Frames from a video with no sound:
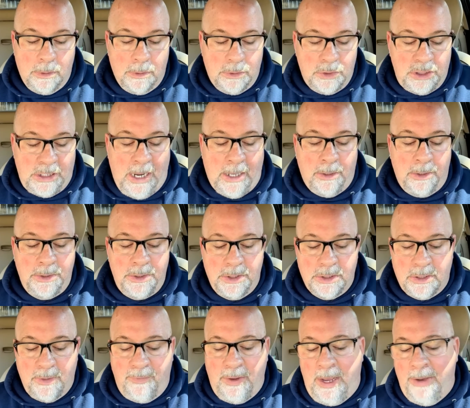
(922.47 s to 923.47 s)

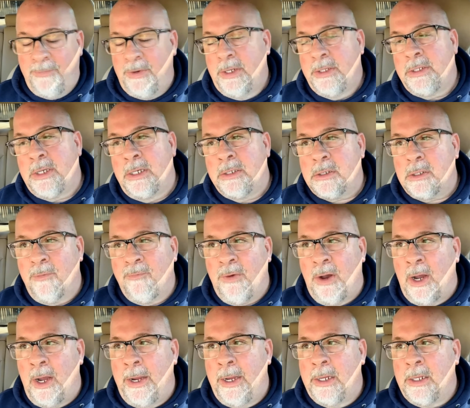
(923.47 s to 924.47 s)
challenges of having to
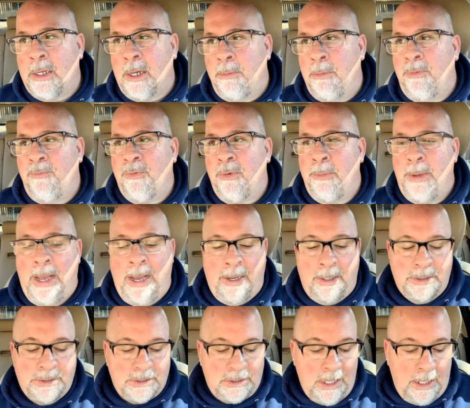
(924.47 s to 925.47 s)
testify and coming from out
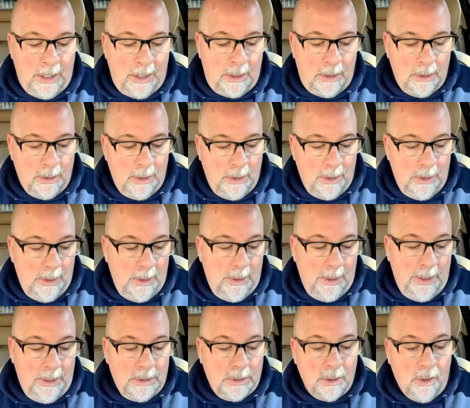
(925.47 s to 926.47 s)
of state
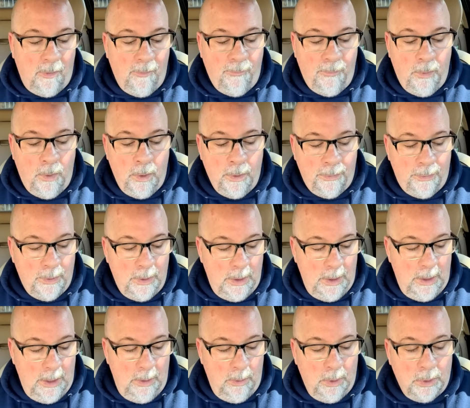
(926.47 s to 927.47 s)
and so forth.
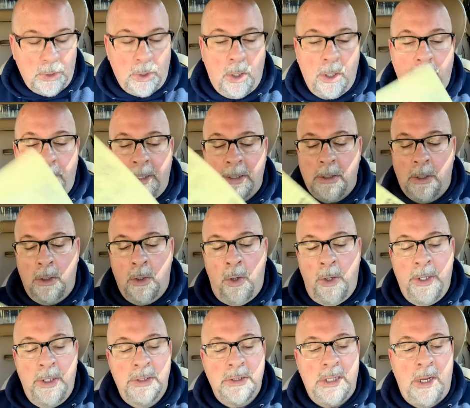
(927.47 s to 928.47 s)
And we'll talk about the
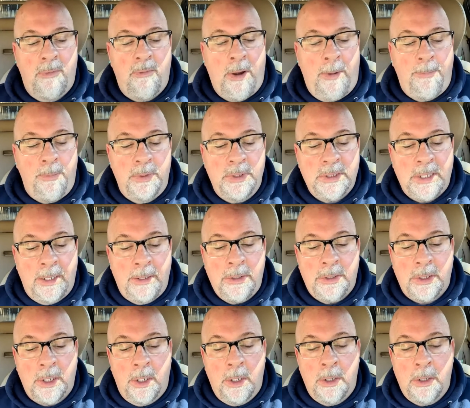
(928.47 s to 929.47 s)
lawyers that represent
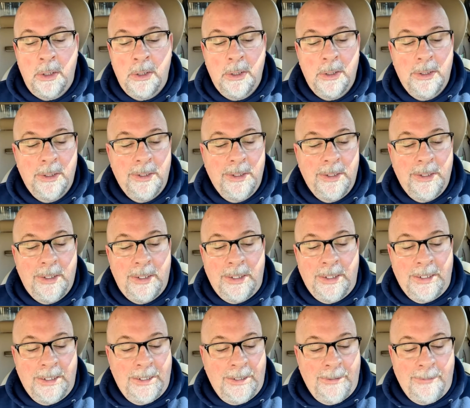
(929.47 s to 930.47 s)
her.
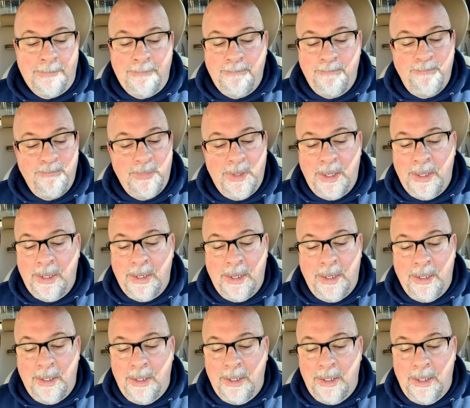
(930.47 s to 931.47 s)
and
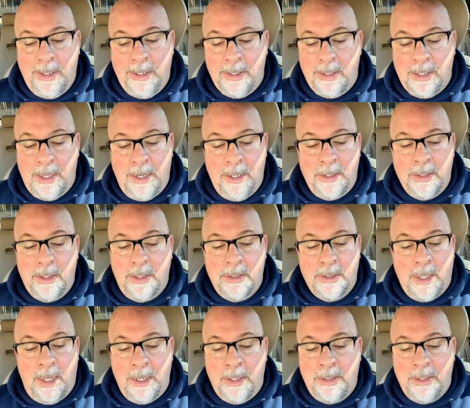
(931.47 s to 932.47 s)
a lot
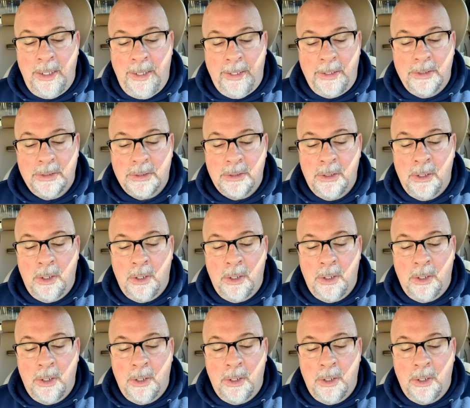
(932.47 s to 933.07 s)
of things,